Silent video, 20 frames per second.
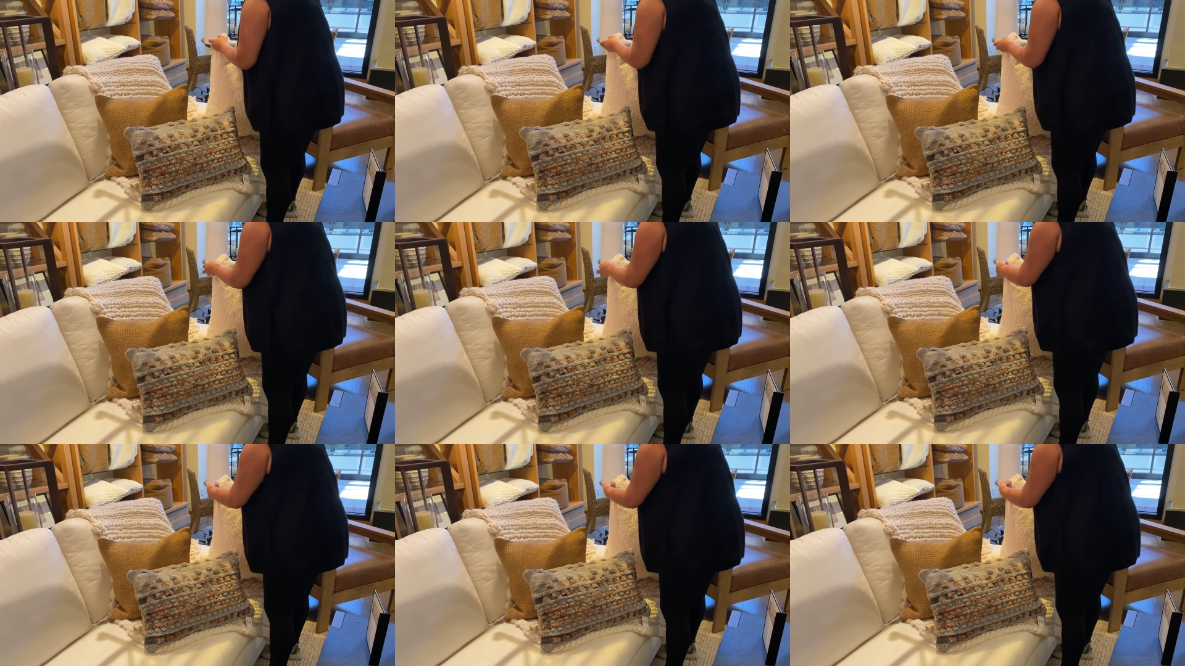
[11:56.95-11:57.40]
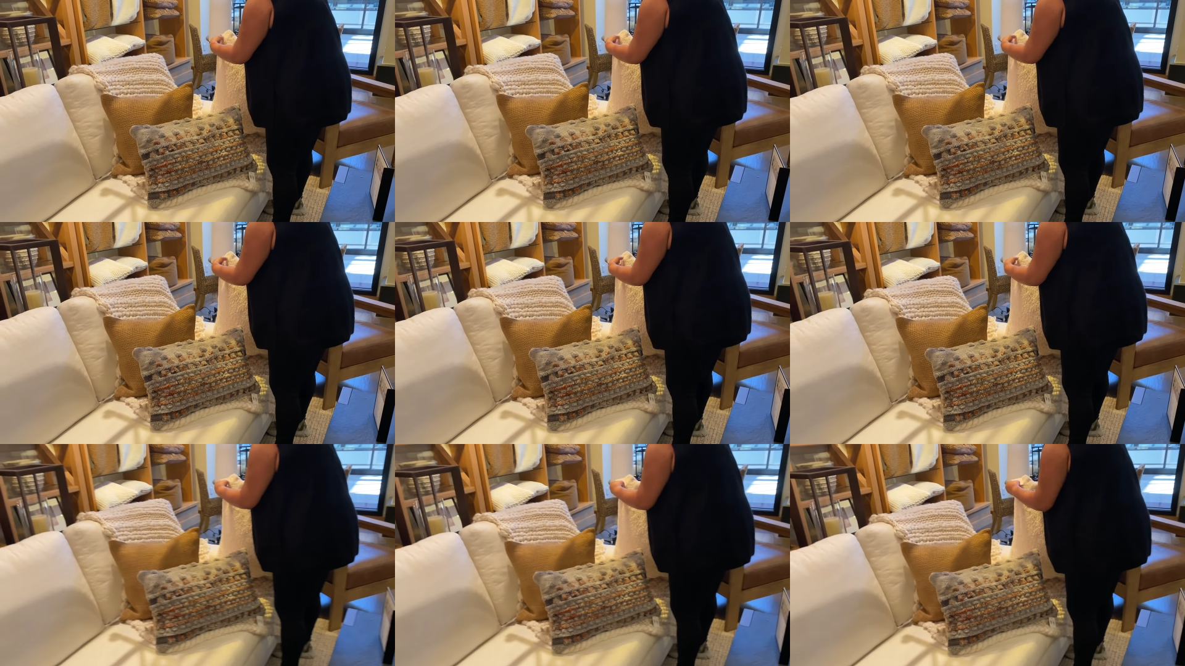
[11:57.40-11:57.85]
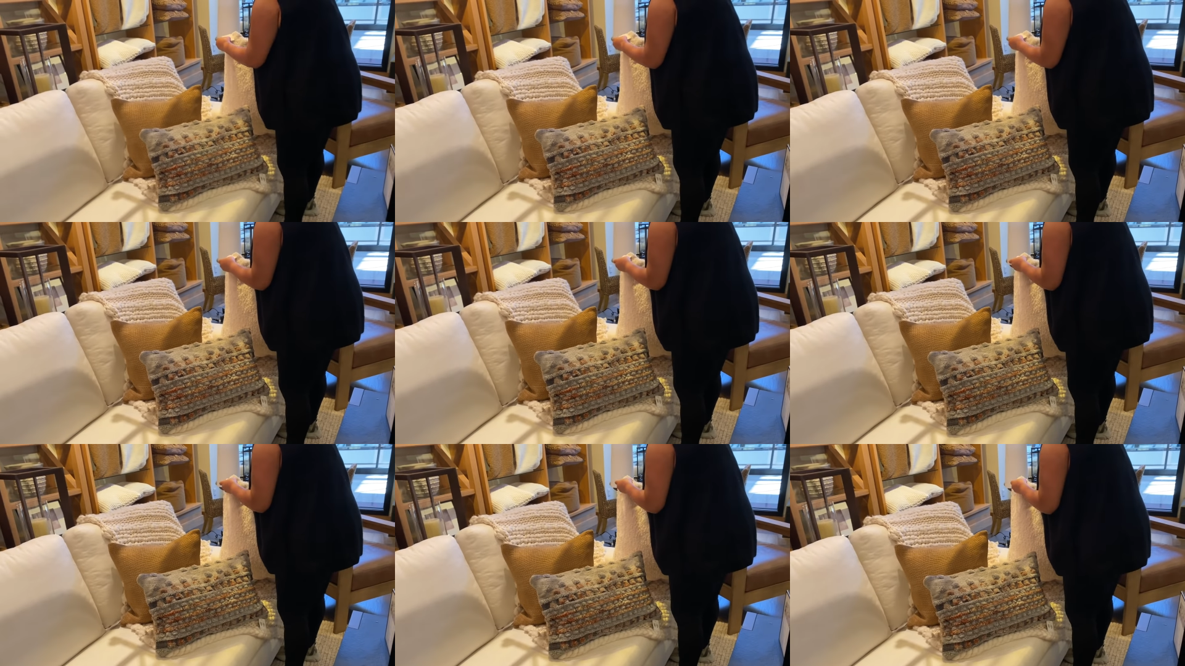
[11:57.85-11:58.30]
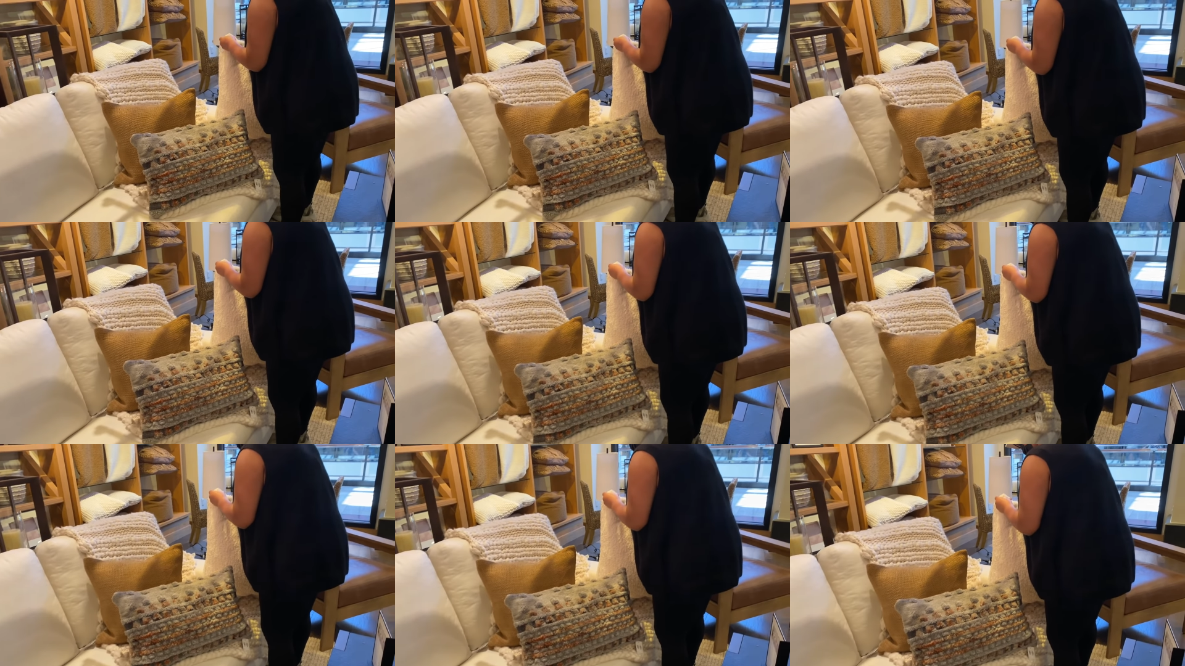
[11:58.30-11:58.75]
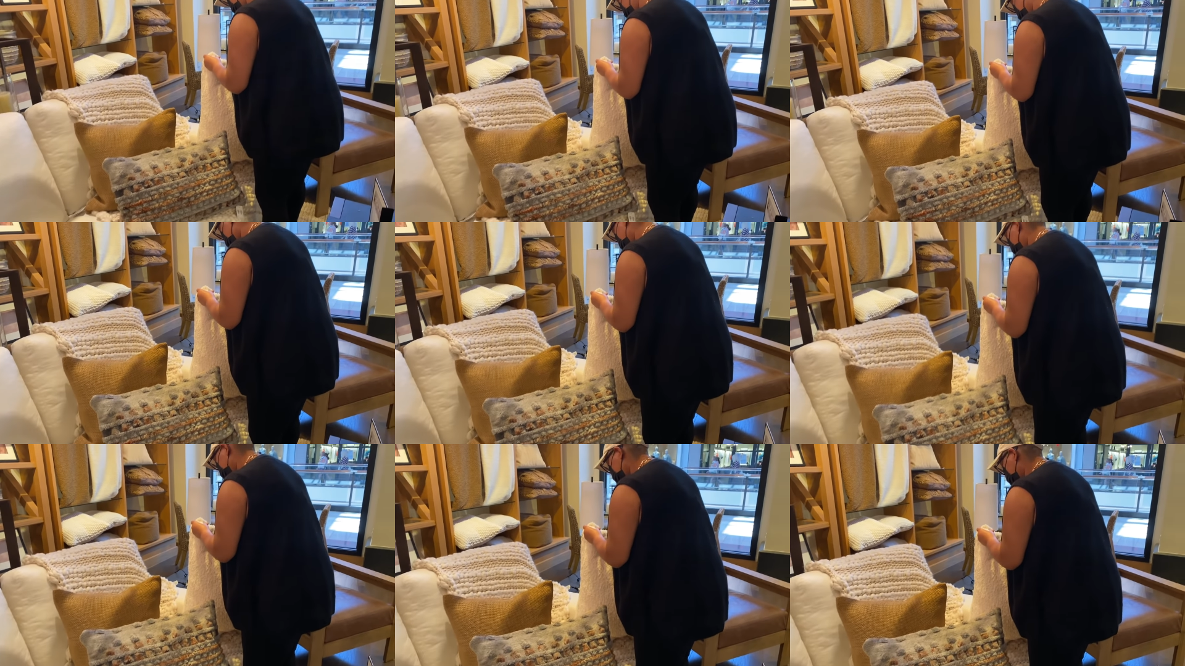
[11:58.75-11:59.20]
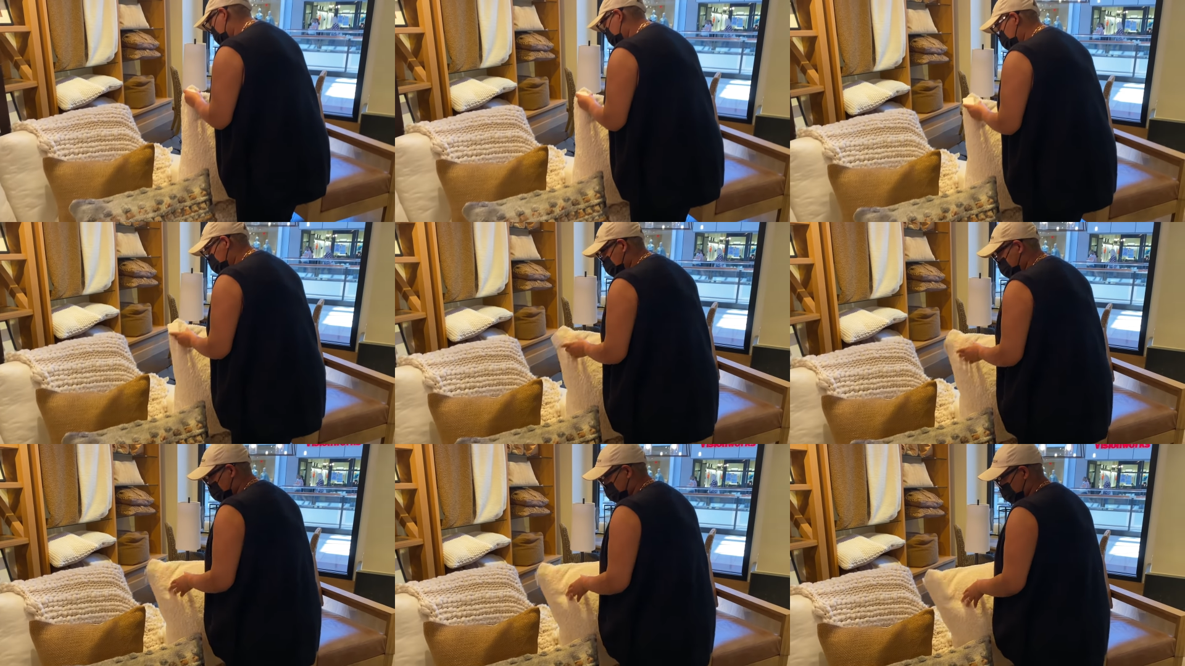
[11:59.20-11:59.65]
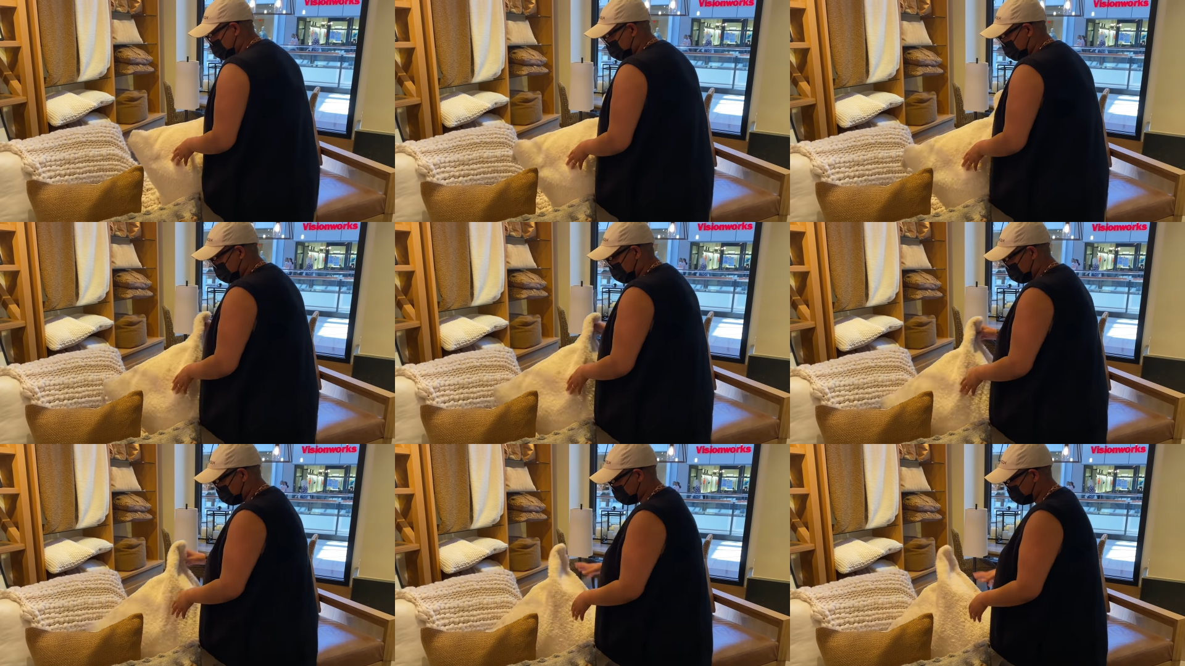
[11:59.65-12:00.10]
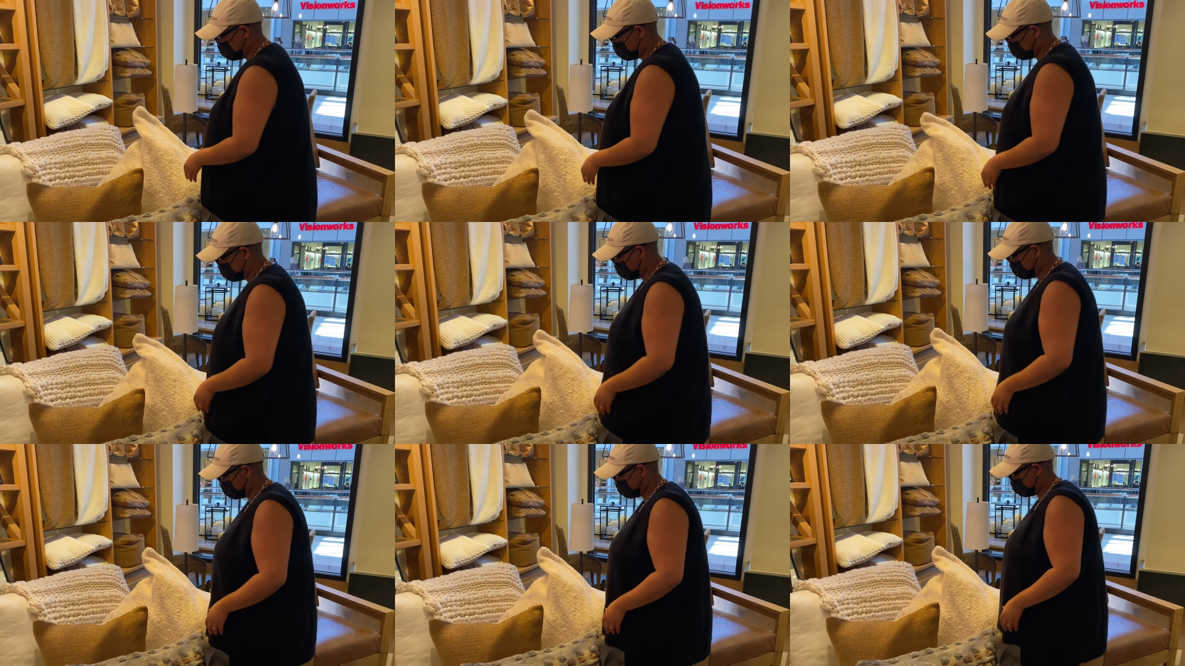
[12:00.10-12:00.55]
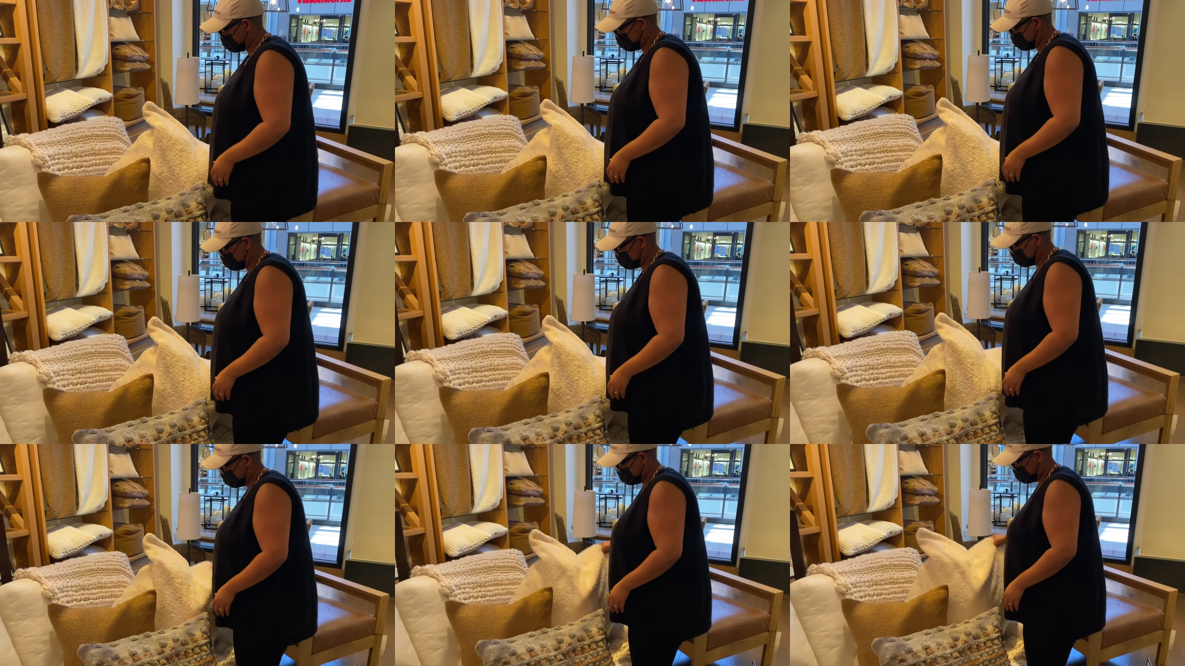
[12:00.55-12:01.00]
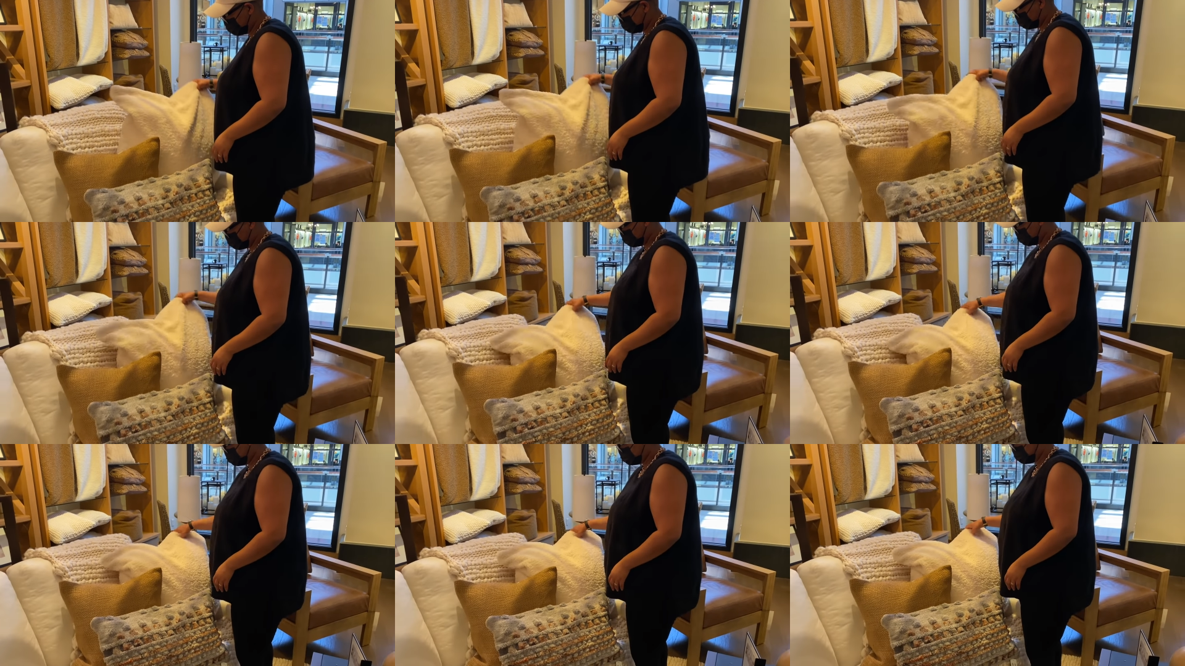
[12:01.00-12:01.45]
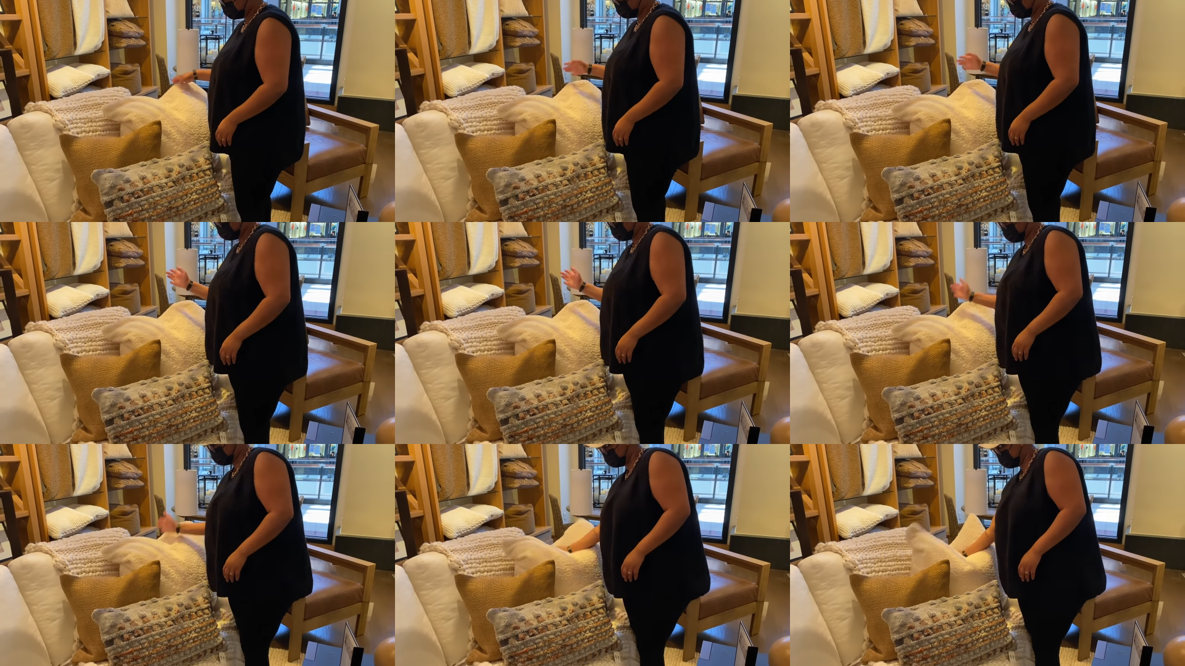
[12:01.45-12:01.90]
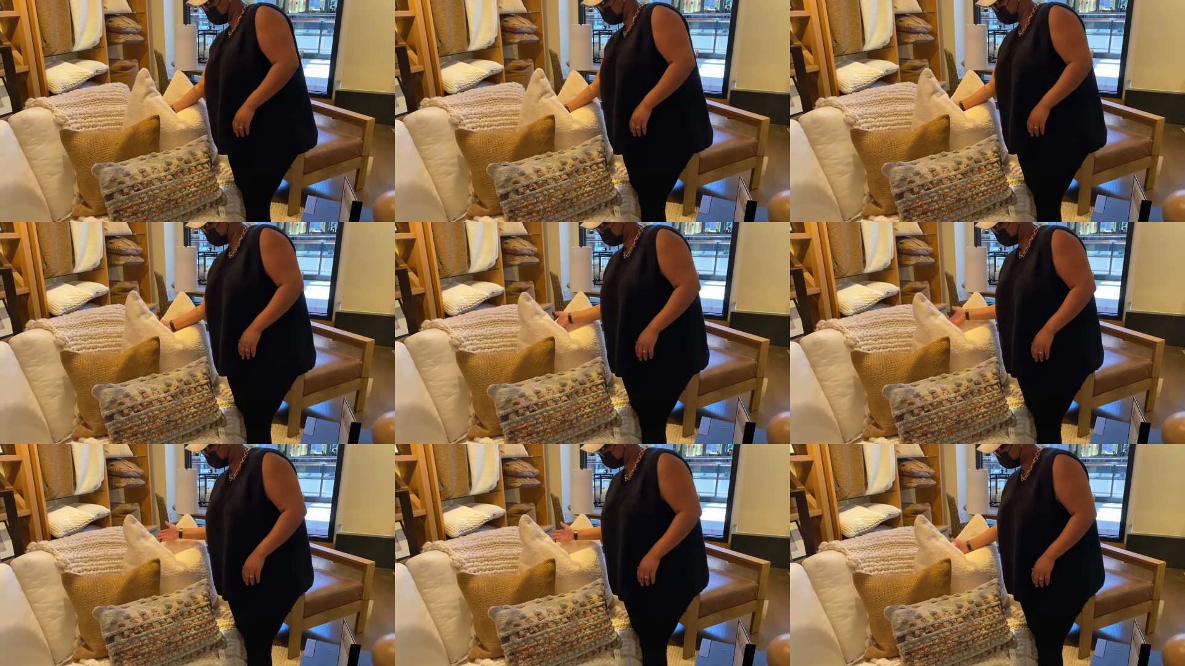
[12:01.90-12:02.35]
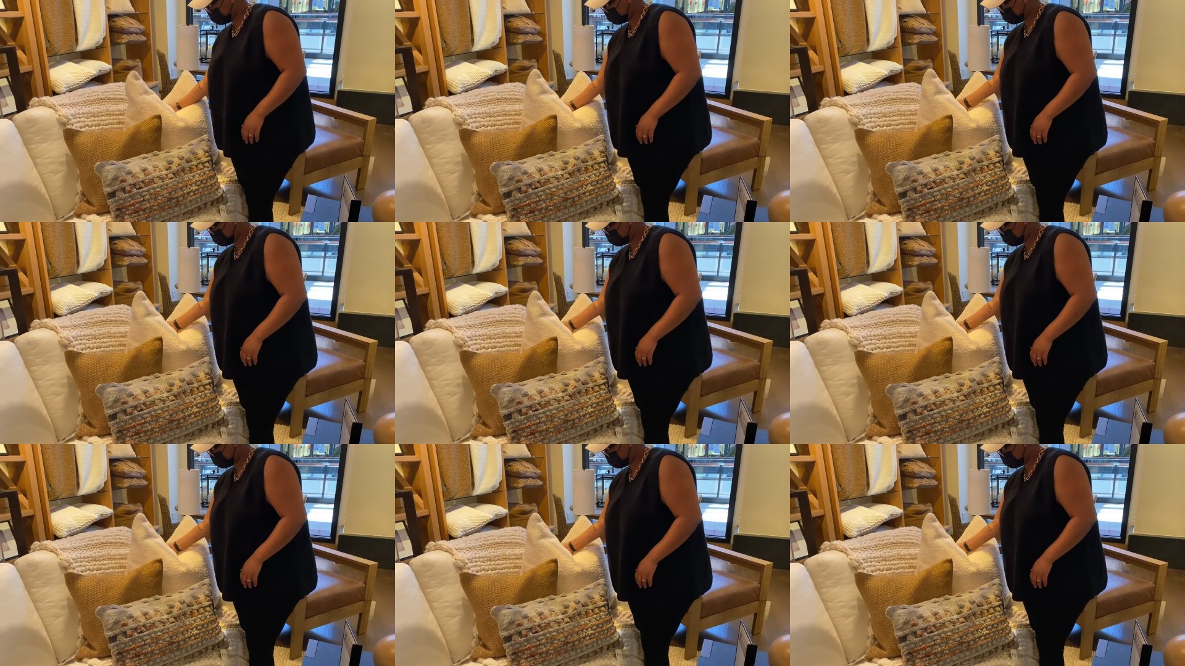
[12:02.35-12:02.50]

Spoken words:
(no speaker visible)